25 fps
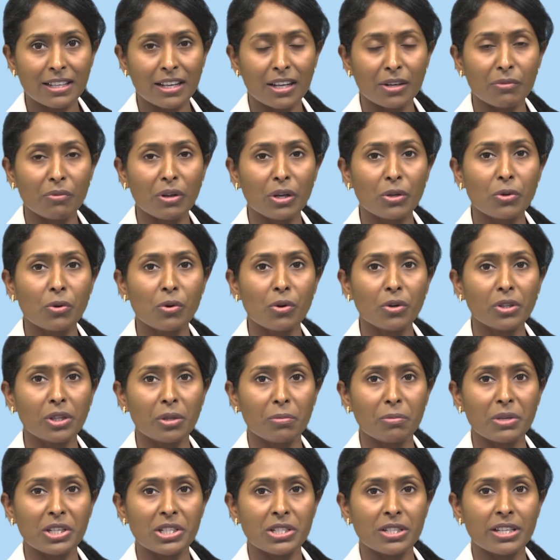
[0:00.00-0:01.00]
and will go on the
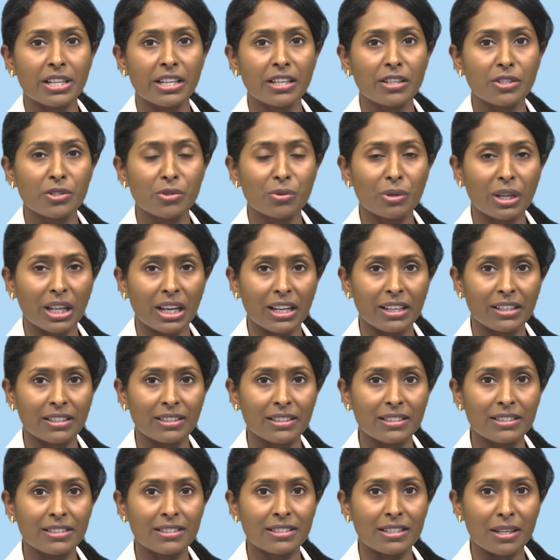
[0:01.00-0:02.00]
machine to collect
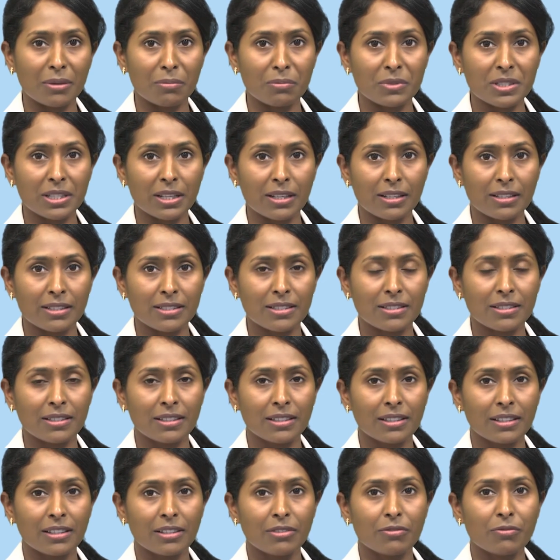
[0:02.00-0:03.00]
these stem cells
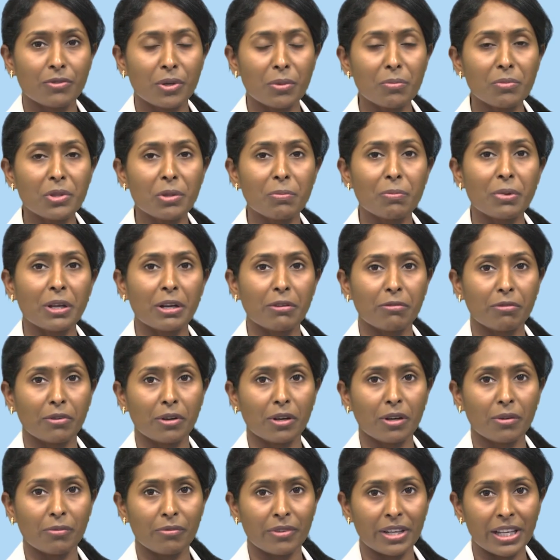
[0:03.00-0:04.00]
from the
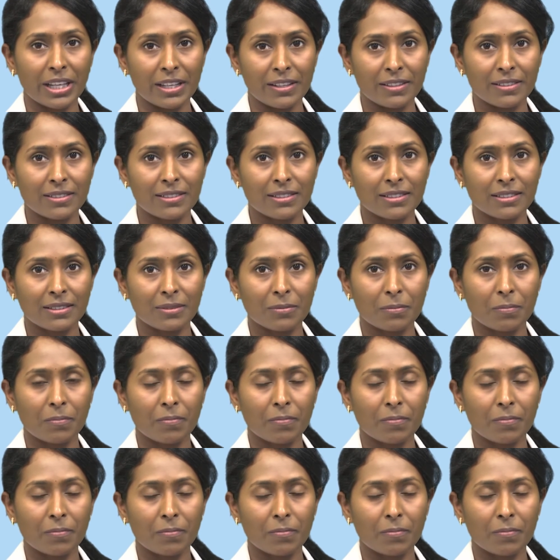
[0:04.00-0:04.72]
peripheral veins,